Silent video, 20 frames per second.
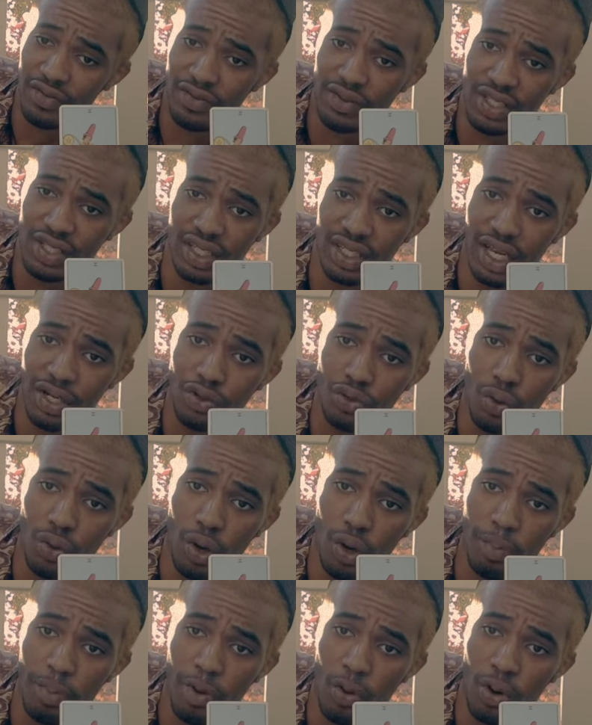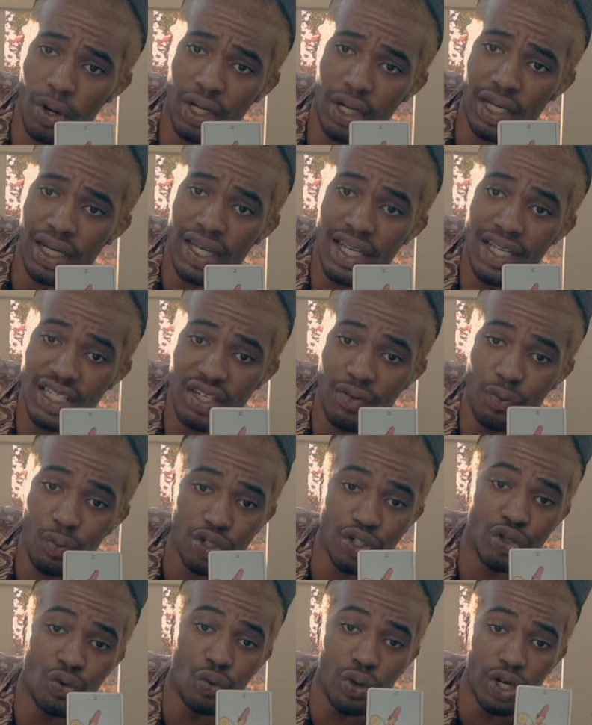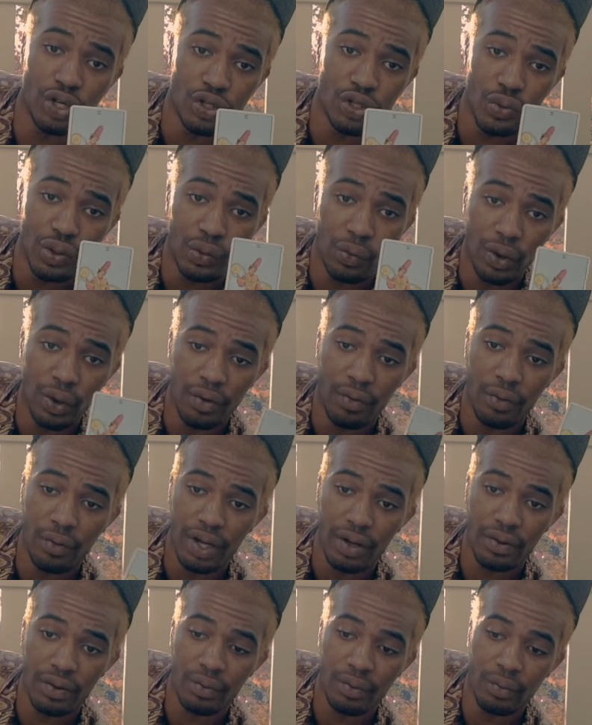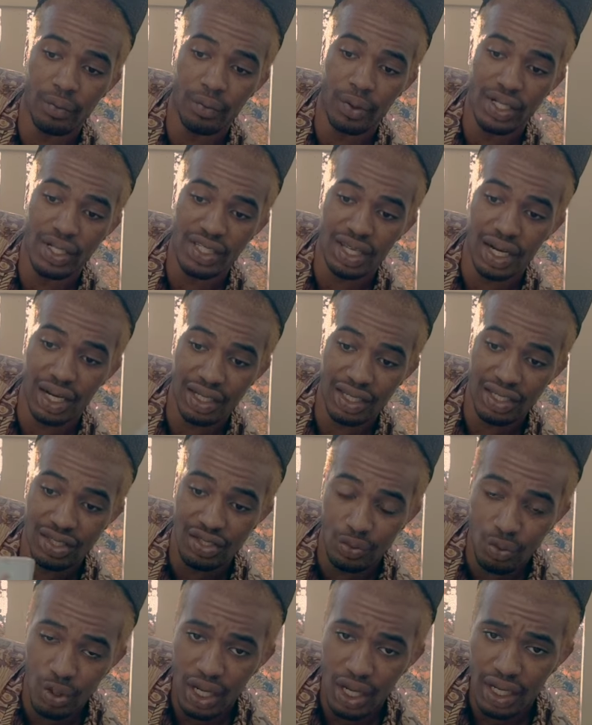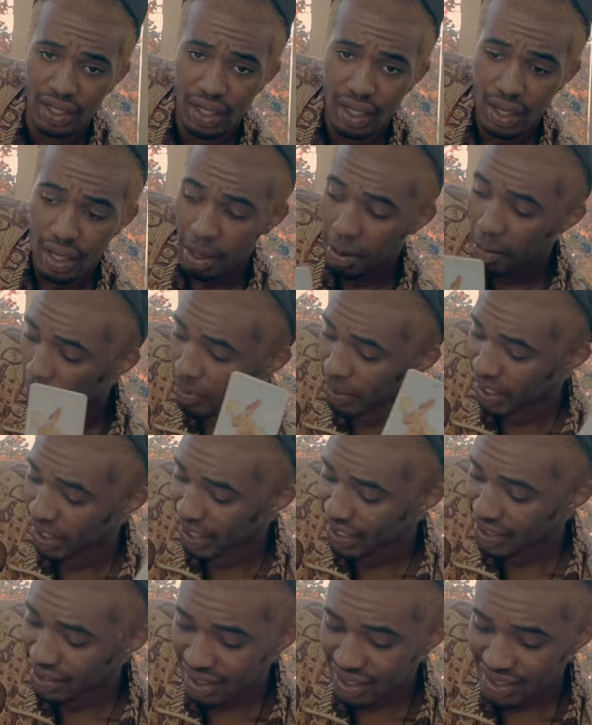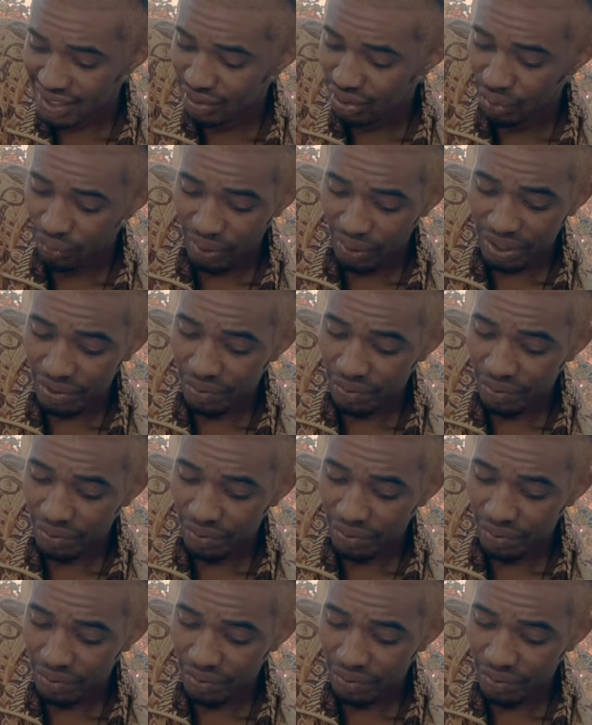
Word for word: of schedule or list of what you want to do and what's going to lead to what. But in this, the way